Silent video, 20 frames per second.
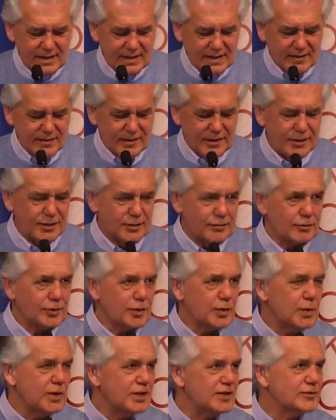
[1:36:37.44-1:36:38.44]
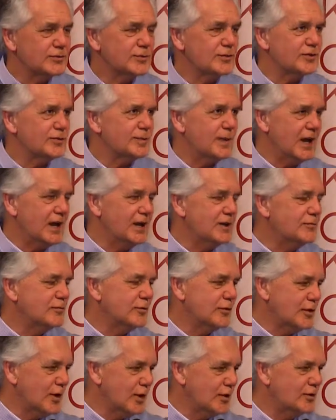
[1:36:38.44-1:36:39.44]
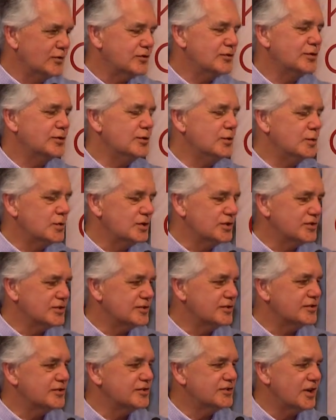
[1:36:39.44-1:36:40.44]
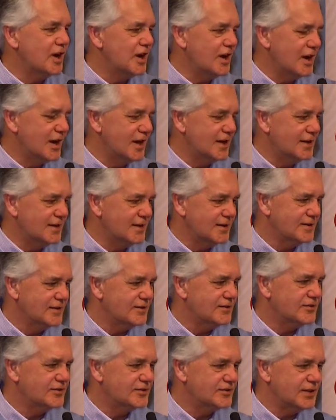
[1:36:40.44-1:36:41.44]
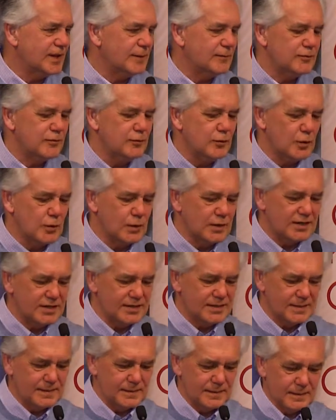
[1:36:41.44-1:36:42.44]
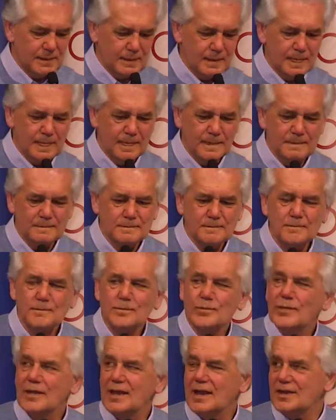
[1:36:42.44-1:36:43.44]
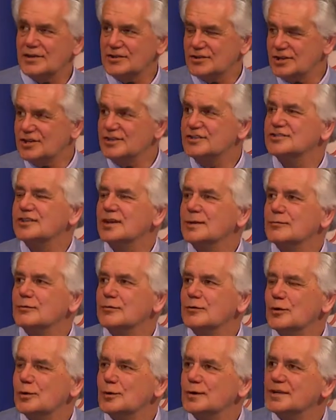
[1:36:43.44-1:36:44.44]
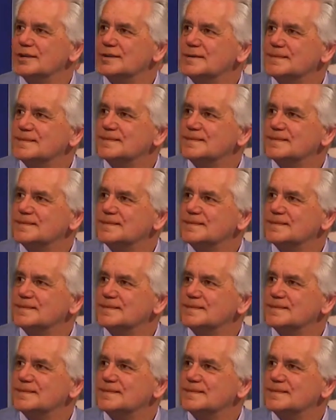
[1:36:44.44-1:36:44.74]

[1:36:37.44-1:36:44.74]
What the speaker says: and then the request was made for those who wished to sign to step forward, and she stepped forward.